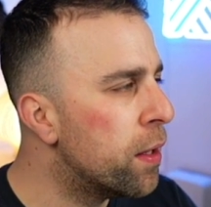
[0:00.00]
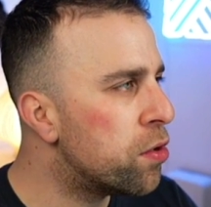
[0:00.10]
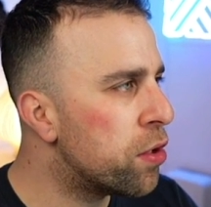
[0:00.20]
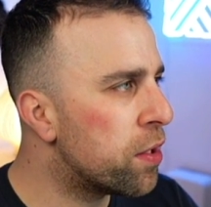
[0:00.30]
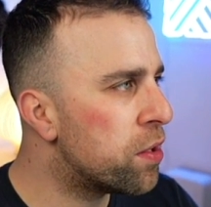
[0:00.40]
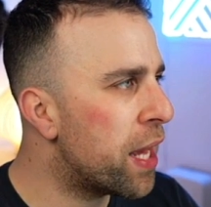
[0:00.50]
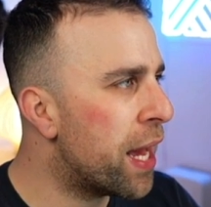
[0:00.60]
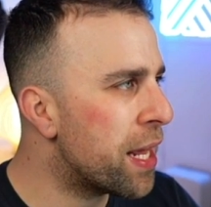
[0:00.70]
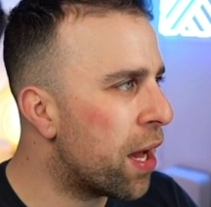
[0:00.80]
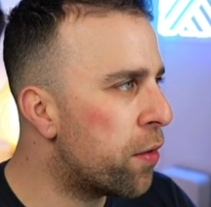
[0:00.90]
So you can see
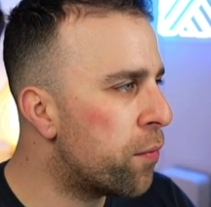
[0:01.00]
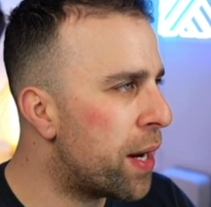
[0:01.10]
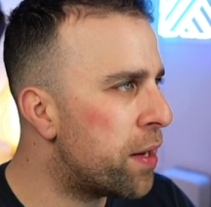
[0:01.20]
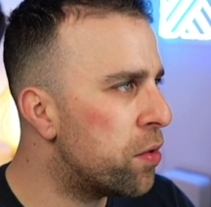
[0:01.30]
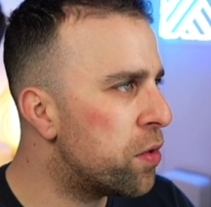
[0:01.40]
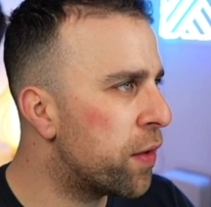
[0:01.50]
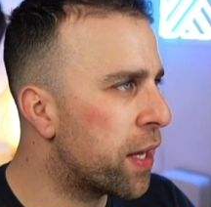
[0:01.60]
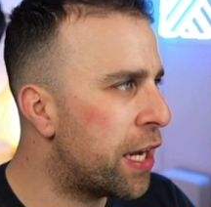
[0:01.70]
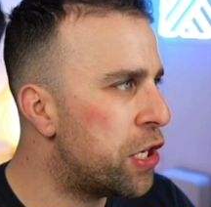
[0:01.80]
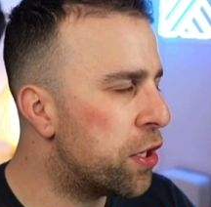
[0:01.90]
any unread
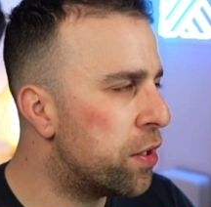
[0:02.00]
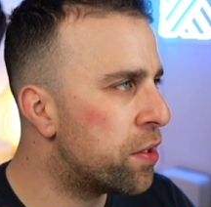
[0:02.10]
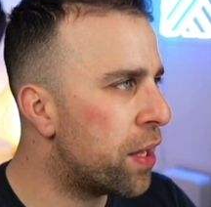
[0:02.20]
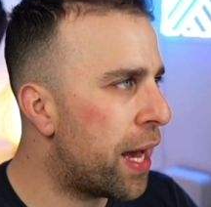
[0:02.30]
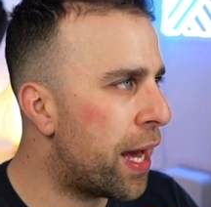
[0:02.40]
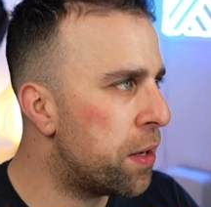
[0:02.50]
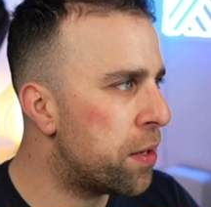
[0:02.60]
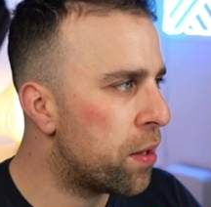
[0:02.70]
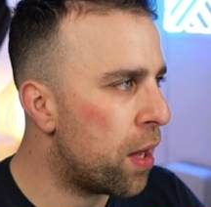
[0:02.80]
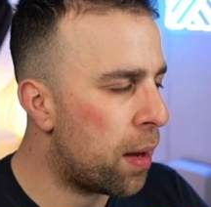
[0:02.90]
notifications
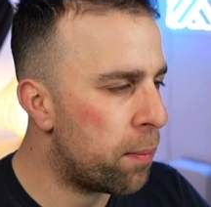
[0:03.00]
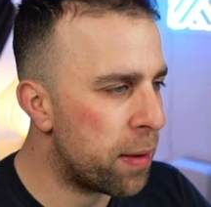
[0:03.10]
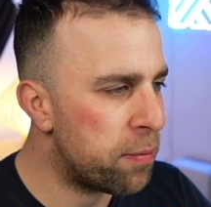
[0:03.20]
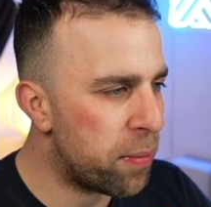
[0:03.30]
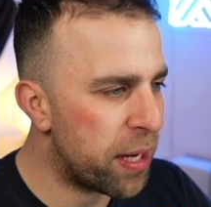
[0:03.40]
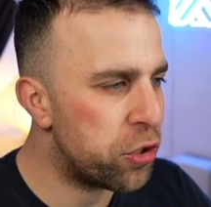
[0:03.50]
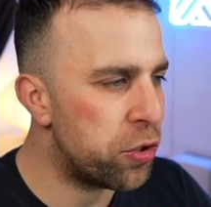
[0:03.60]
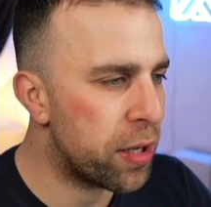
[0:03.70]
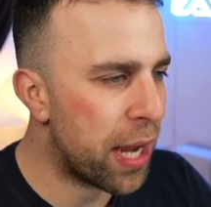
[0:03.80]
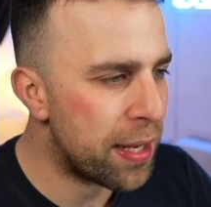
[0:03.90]
and uh, be able to make
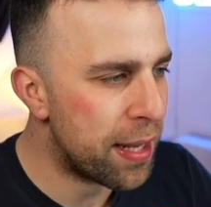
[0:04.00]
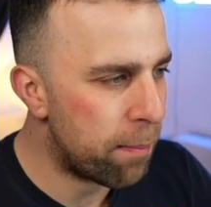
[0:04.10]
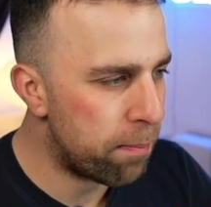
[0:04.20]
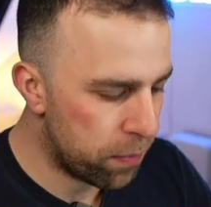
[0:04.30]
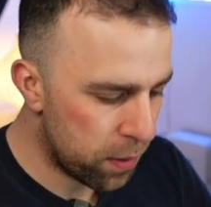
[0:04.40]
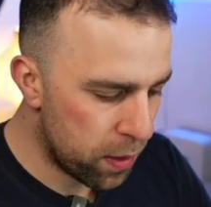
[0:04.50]
sure you get them